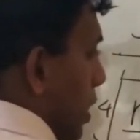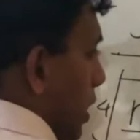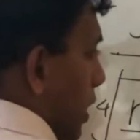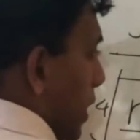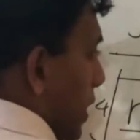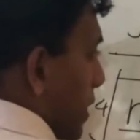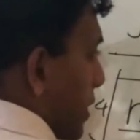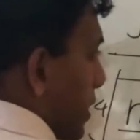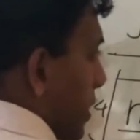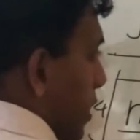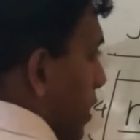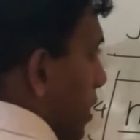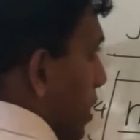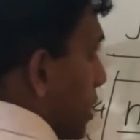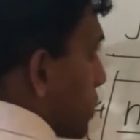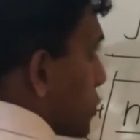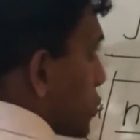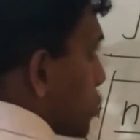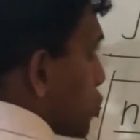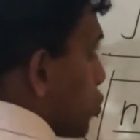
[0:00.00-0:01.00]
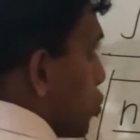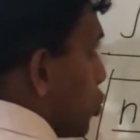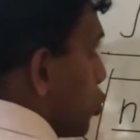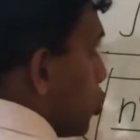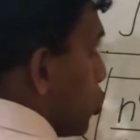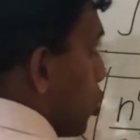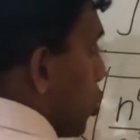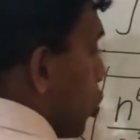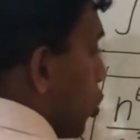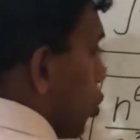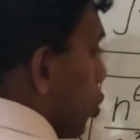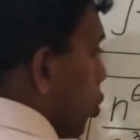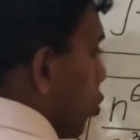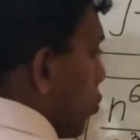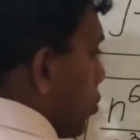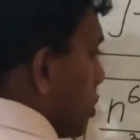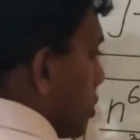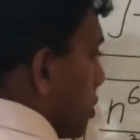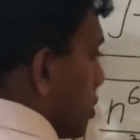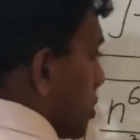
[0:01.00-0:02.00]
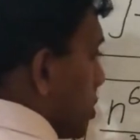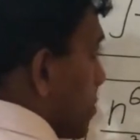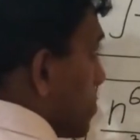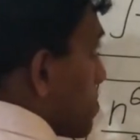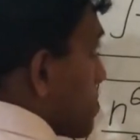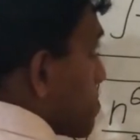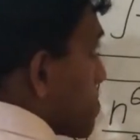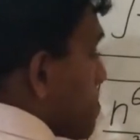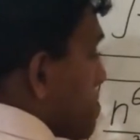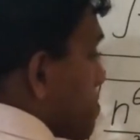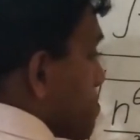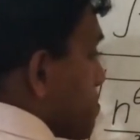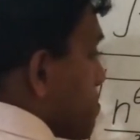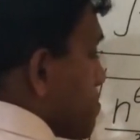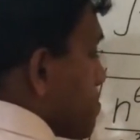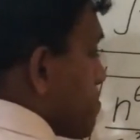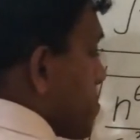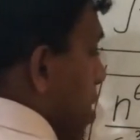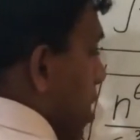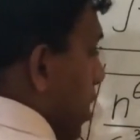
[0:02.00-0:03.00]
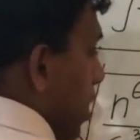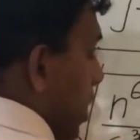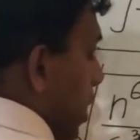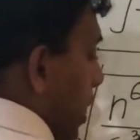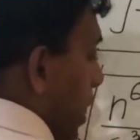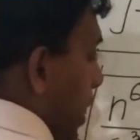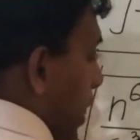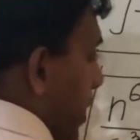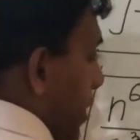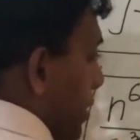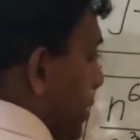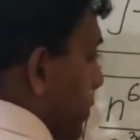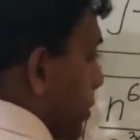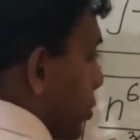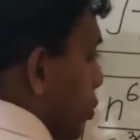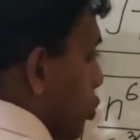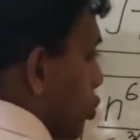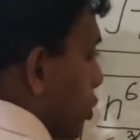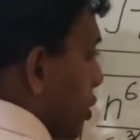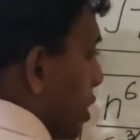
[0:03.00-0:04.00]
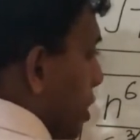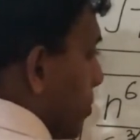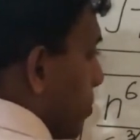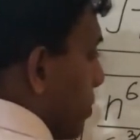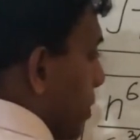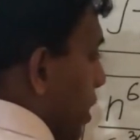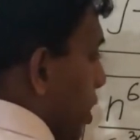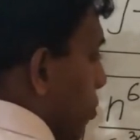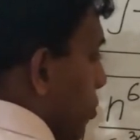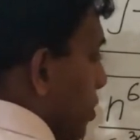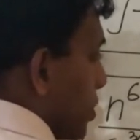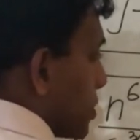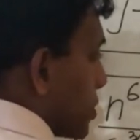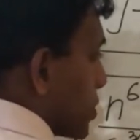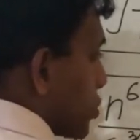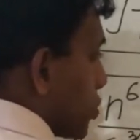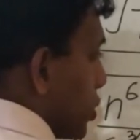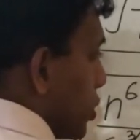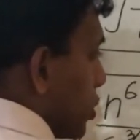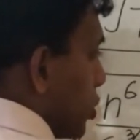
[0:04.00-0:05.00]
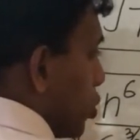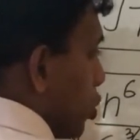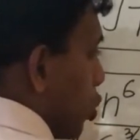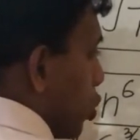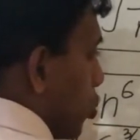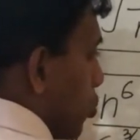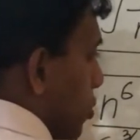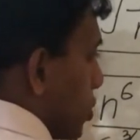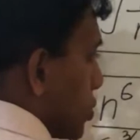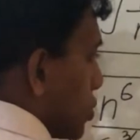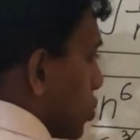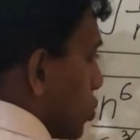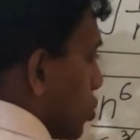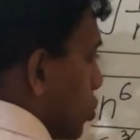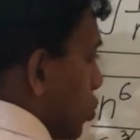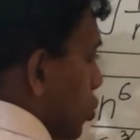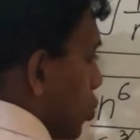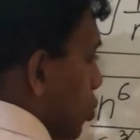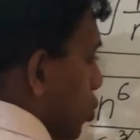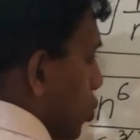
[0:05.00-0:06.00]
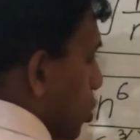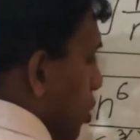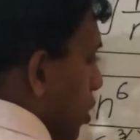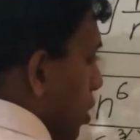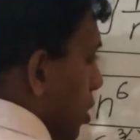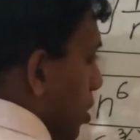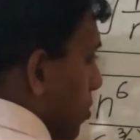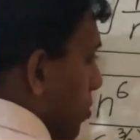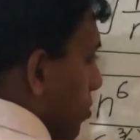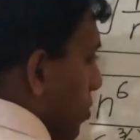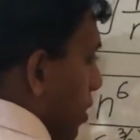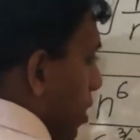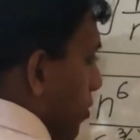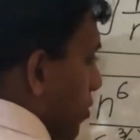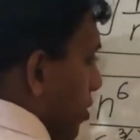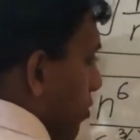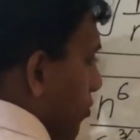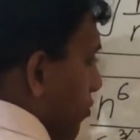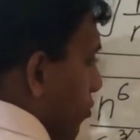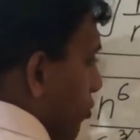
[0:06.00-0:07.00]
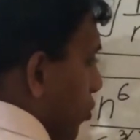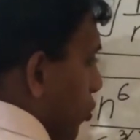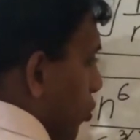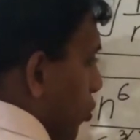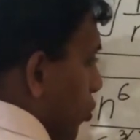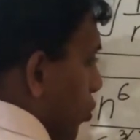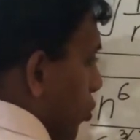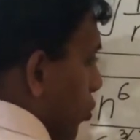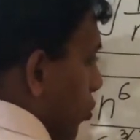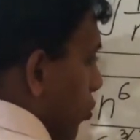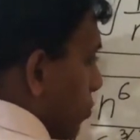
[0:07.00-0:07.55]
At last 2 over n to the power 3 over 2 power 4.